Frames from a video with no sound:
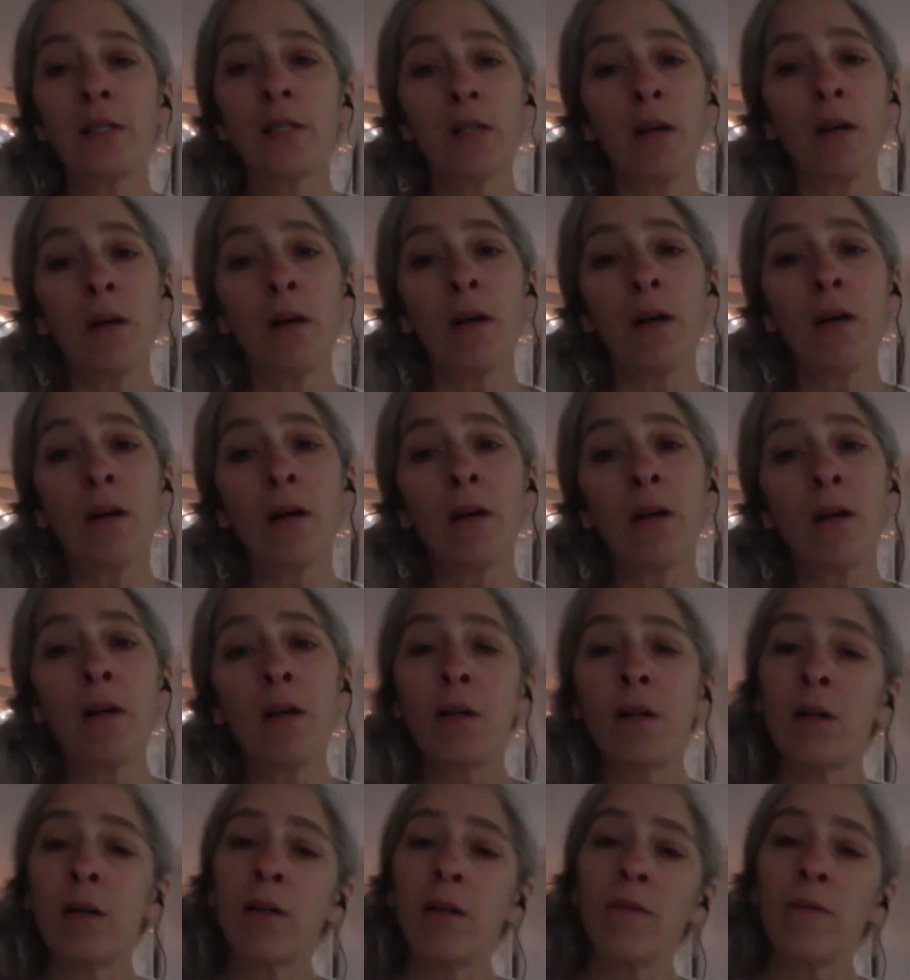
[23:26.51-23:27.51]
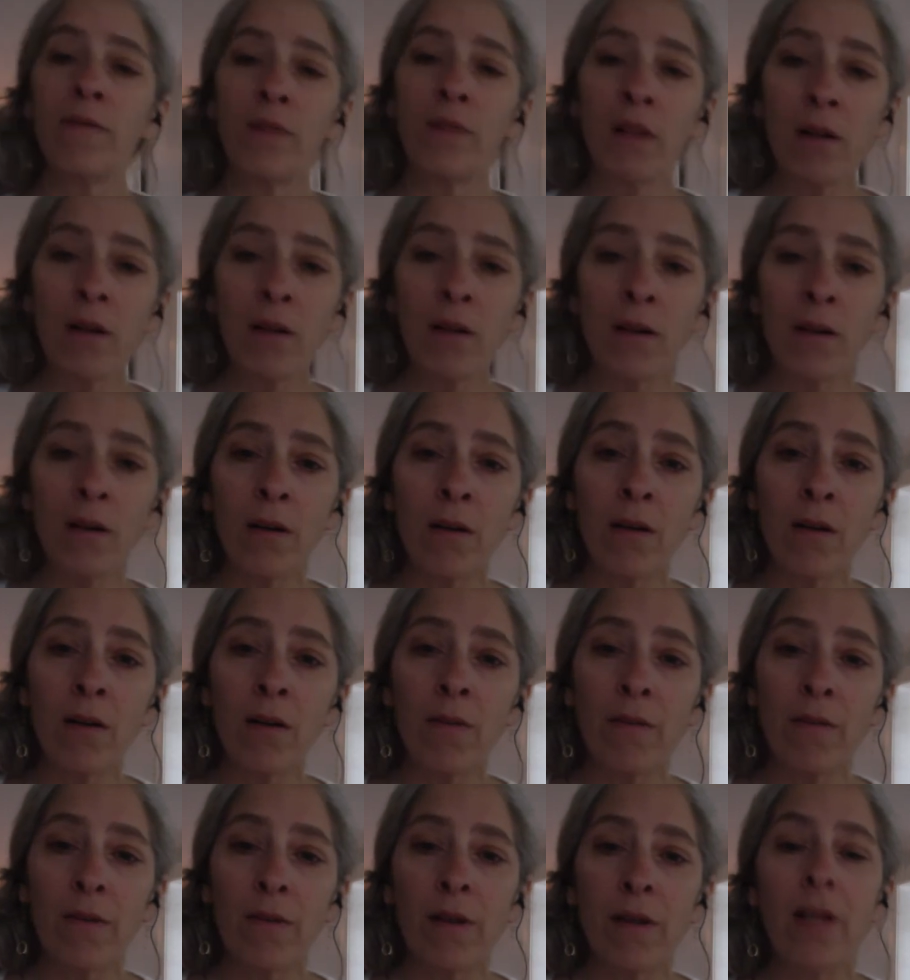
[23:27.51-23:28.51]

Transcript: song of love